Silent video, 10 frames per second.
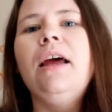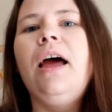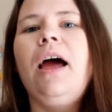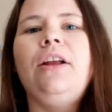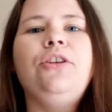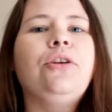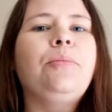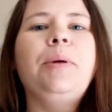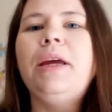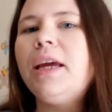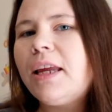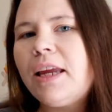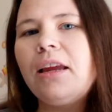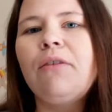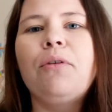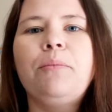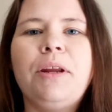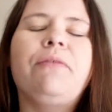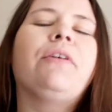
and you're picking from different